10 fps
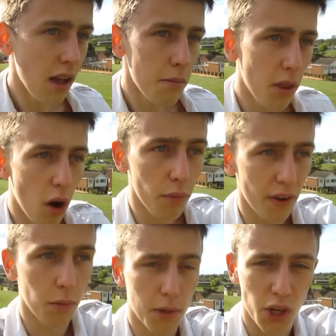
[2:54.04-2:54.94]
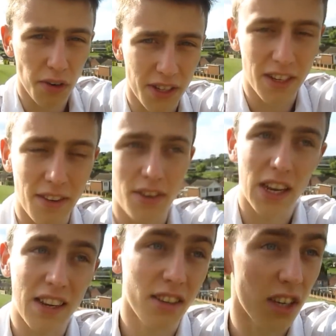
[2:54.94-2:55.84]
But the whole film,
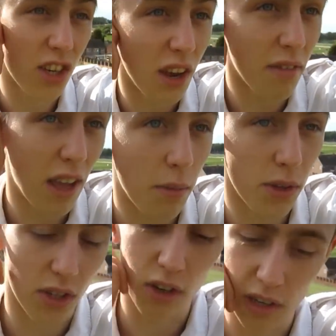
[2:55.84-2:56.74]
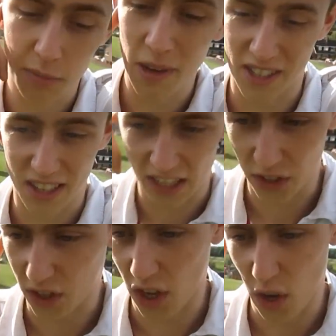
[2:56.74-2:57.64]
majoritatively, was good. It was basically
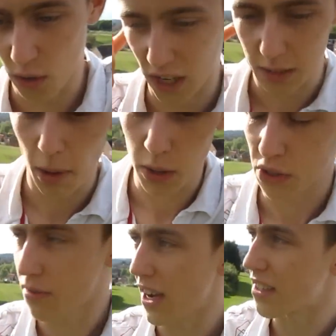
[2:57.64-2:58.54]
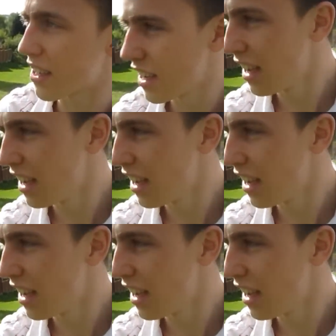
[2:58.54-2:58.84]
just a huge explosion fest